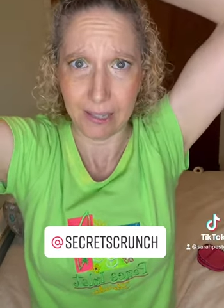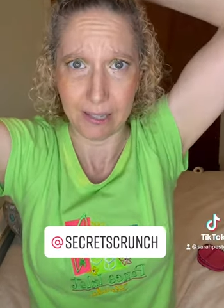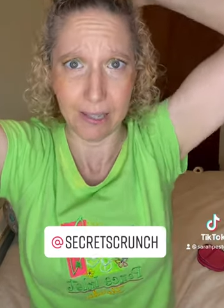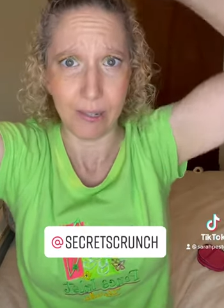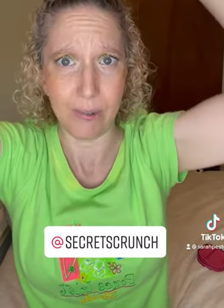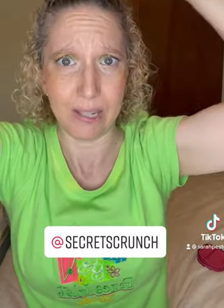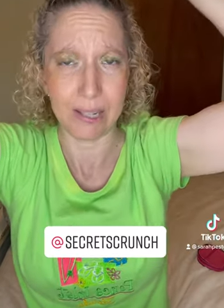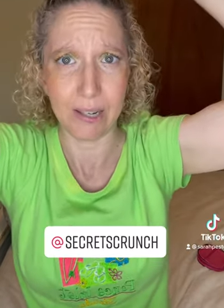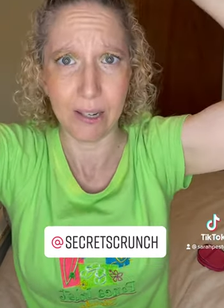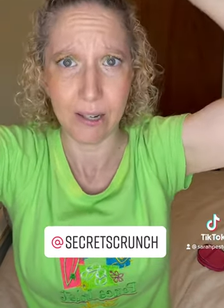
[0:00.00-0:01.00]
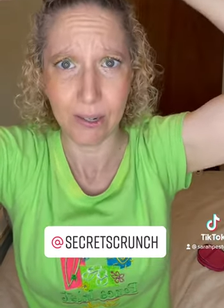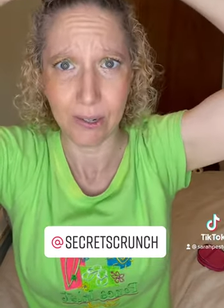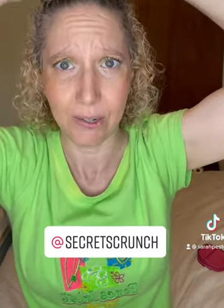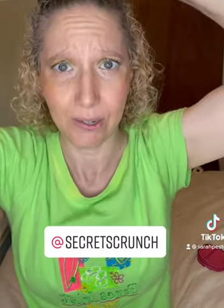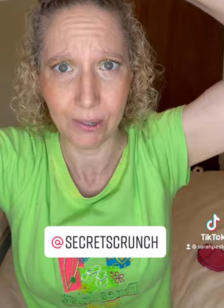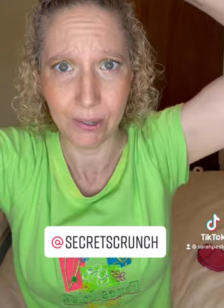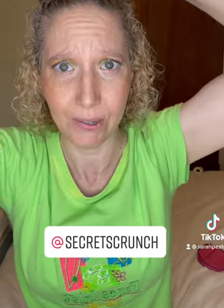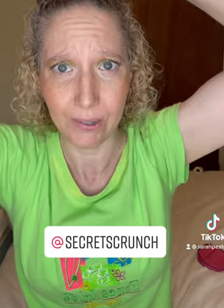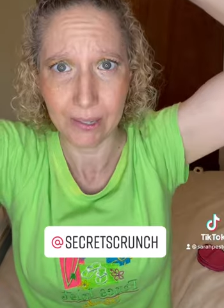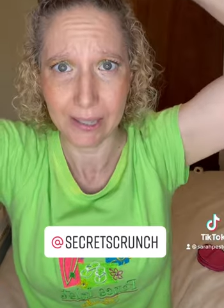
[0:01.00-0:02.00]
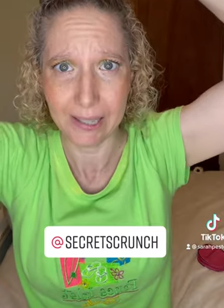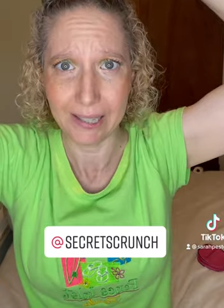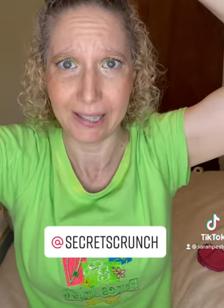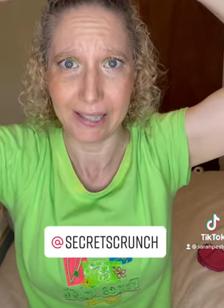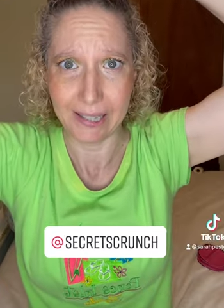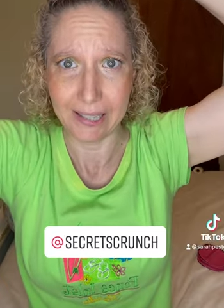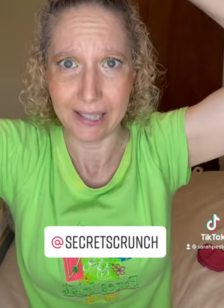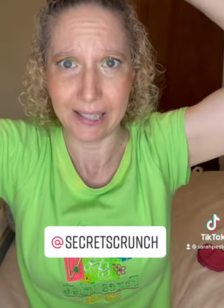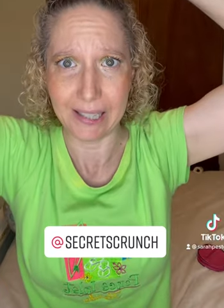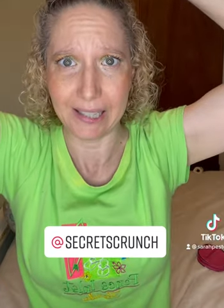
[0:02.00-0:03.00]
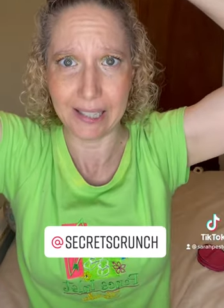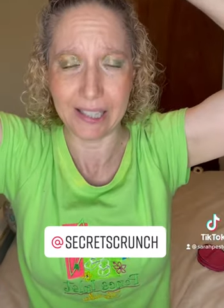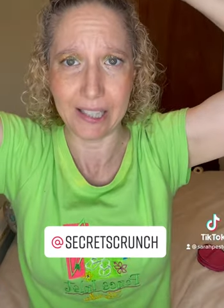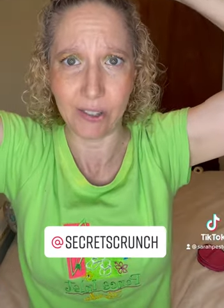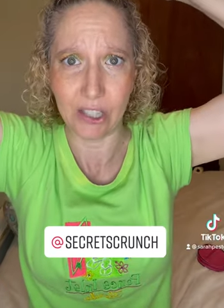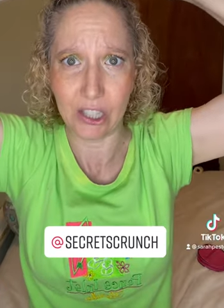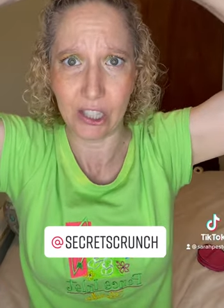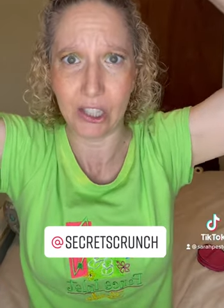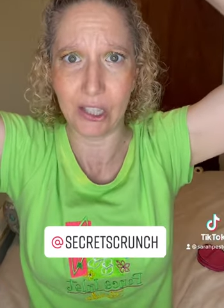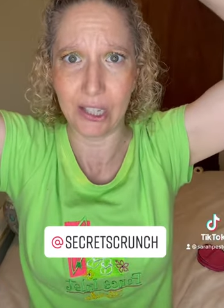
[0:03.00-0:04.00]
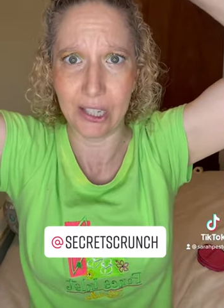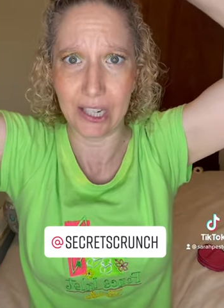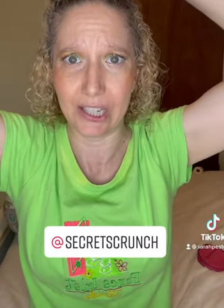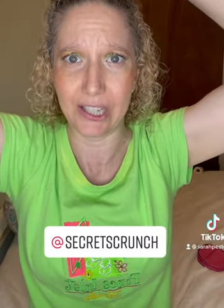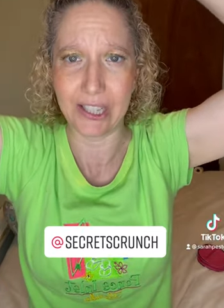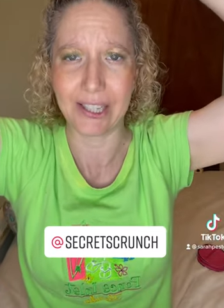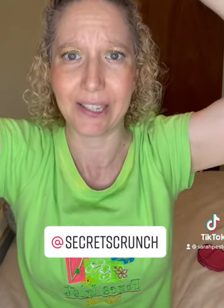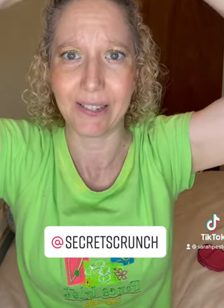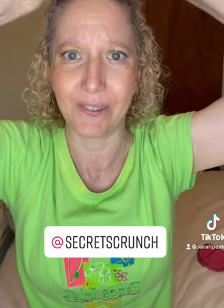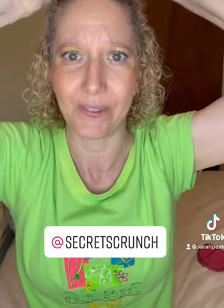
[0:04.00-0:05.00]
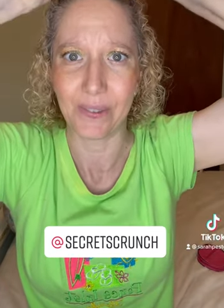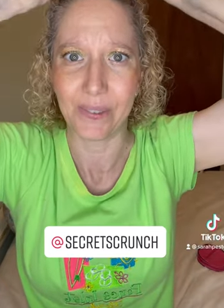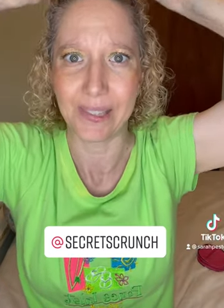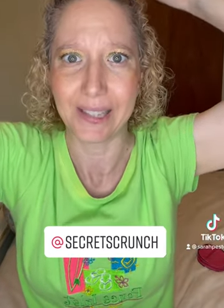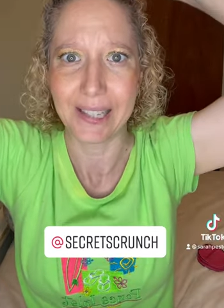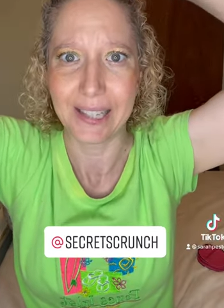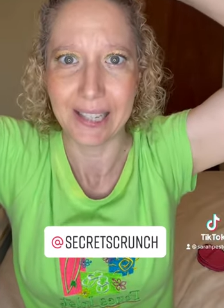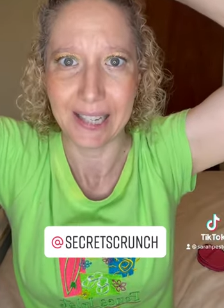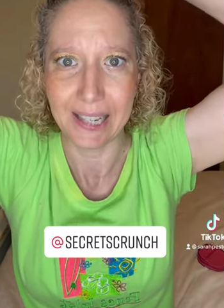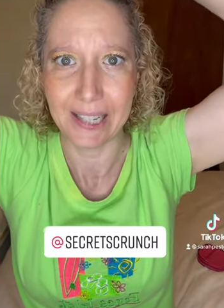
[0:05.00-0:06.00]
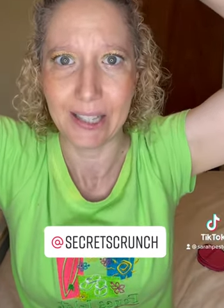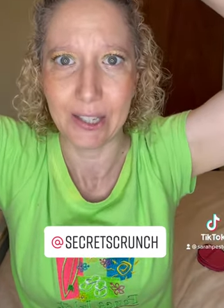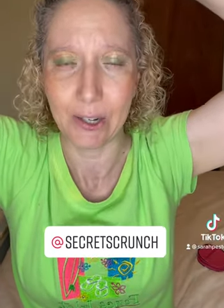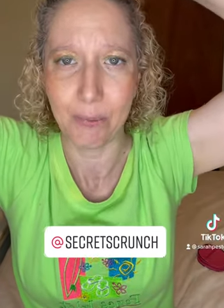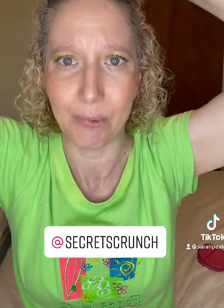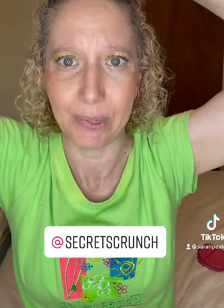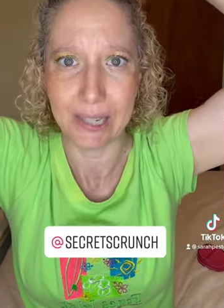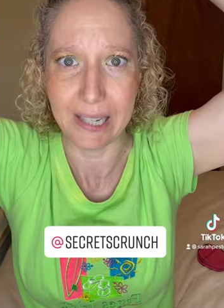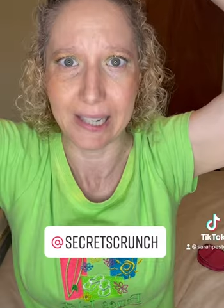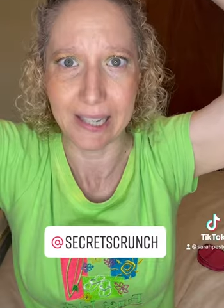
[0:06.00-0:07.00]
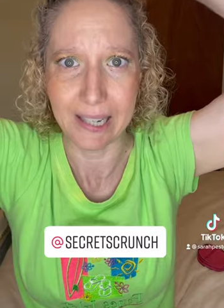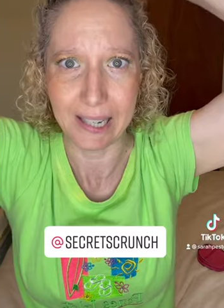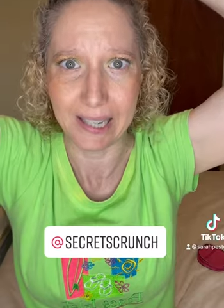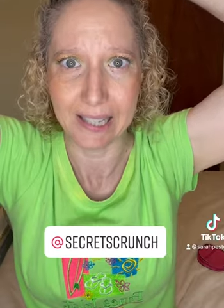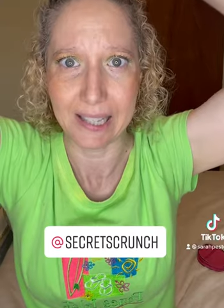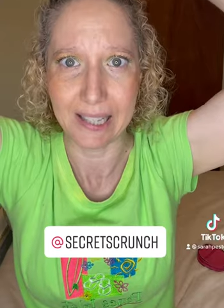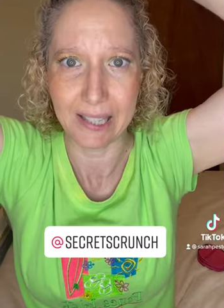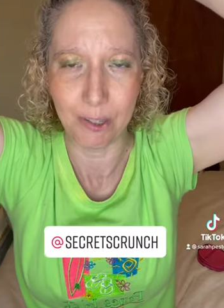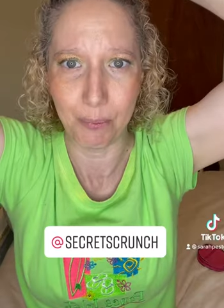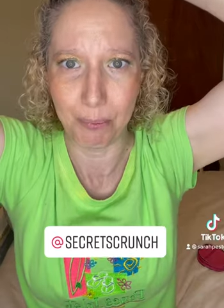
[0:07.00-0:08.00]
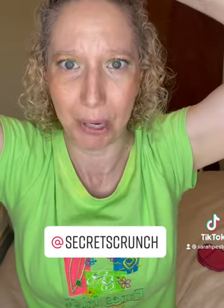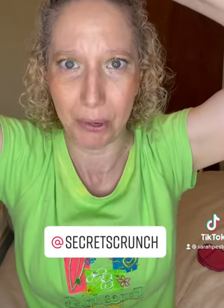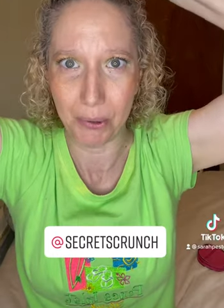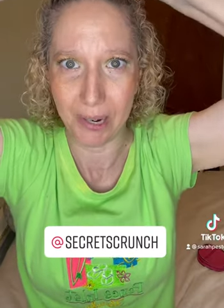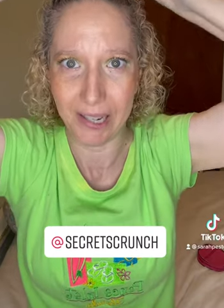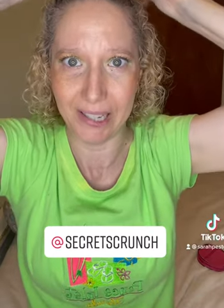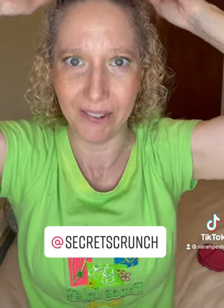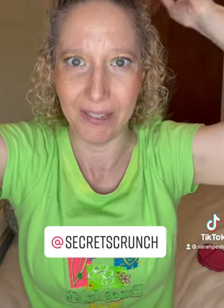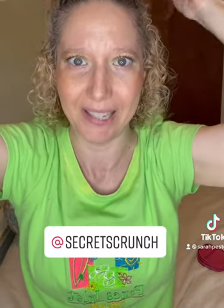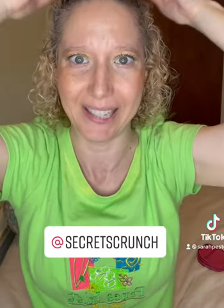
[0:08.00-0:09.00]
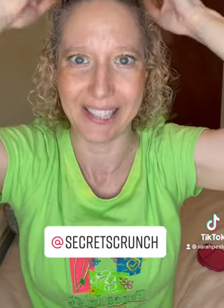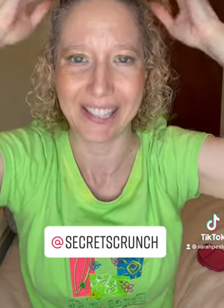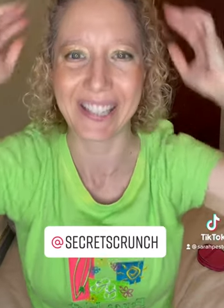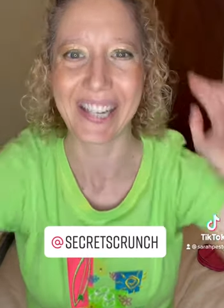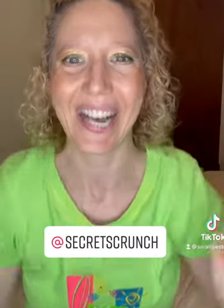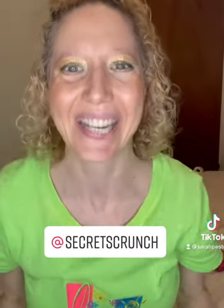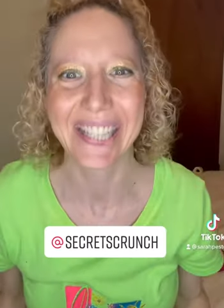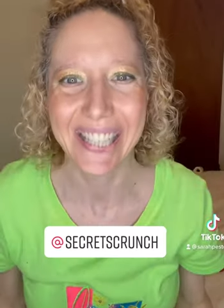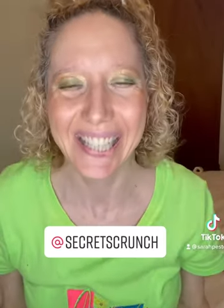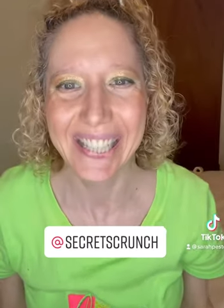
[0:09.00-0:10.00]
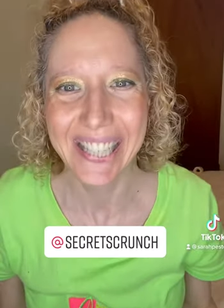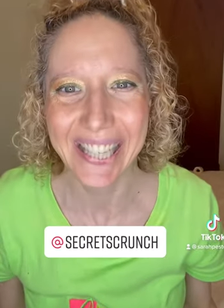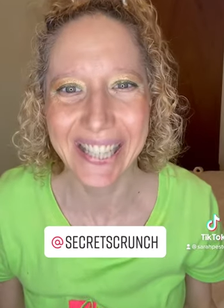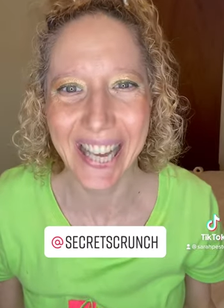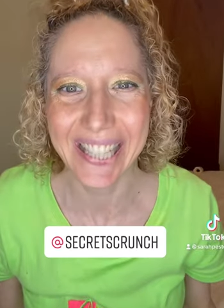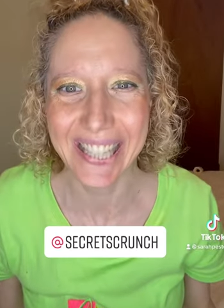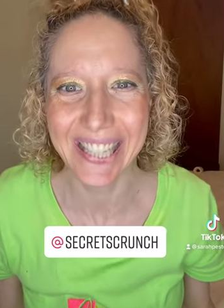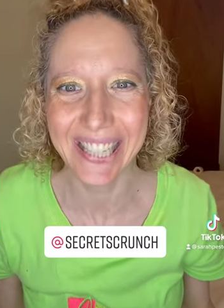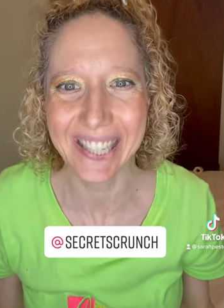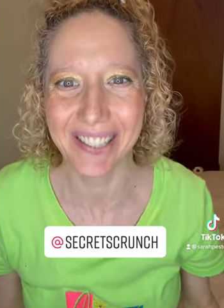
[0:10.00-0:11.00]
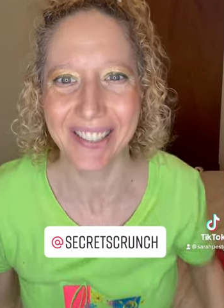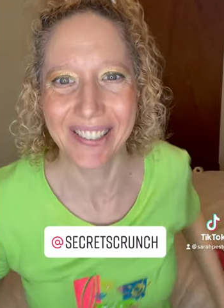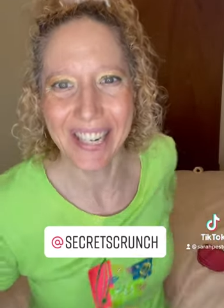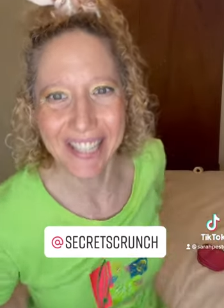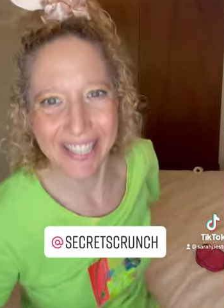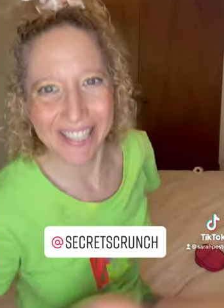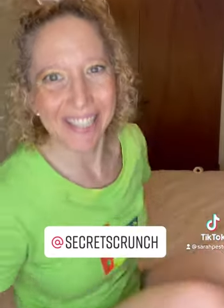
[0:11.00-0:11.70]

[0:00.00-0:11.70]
There we go. Secret Scrunch. And it's so pretty. Has like this little bow. I love it. And that's the Secret Scrunch.